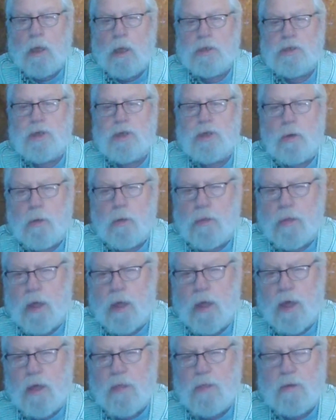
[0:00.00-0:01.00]
So
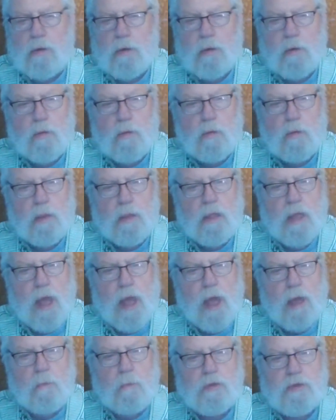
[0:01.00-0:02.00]
the other
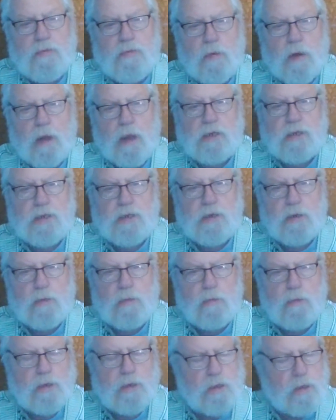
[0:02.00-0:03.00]
names for
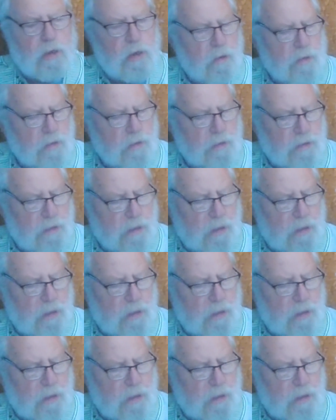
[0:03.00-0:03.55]
Esu, which are